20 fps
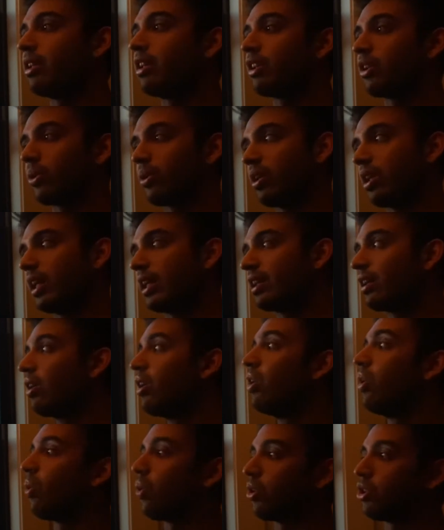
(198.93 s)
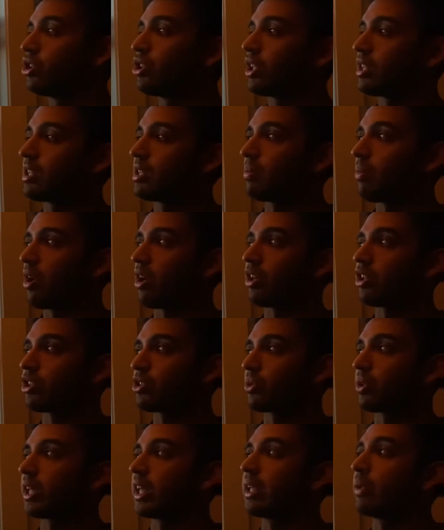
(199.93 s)
acrylic or just the monitor
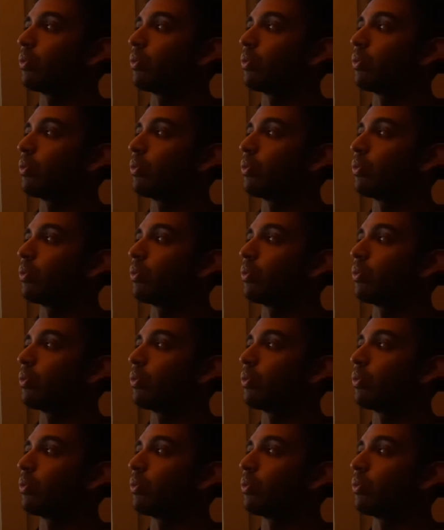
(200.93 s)
screen,